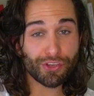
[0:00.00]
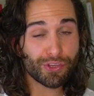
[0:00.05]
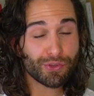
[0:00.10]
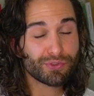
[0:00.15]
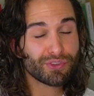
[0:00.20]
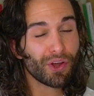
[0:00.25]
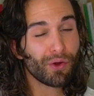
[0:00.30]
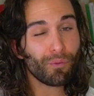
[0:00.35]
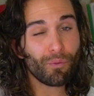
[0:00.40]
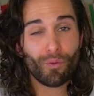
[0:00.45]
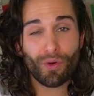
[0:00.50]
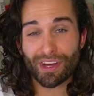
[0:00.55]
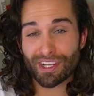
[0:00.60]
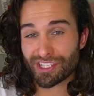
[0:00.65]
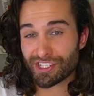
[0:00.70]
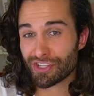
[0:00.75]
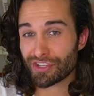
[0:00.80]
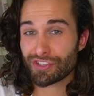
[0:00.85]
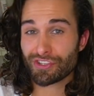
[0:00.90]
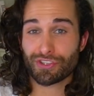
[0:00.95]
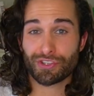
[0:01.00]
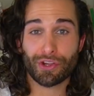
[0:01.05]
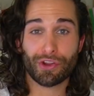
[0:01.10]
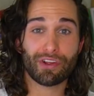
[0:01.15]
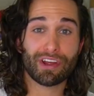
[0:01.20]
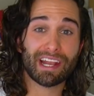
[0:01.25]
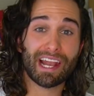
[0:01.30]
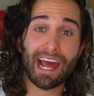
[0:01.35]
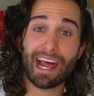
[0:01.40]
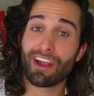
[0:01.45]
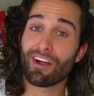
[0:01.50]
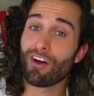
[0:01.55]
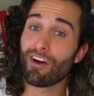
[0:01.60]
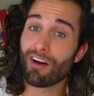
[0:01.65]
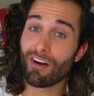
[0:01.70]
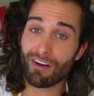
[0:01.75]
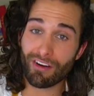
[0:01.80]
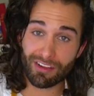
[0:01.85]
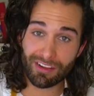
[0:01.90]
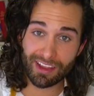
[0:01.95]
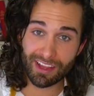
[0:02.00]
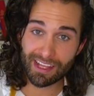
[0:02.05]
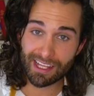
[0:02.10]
you don't want to stir it at all.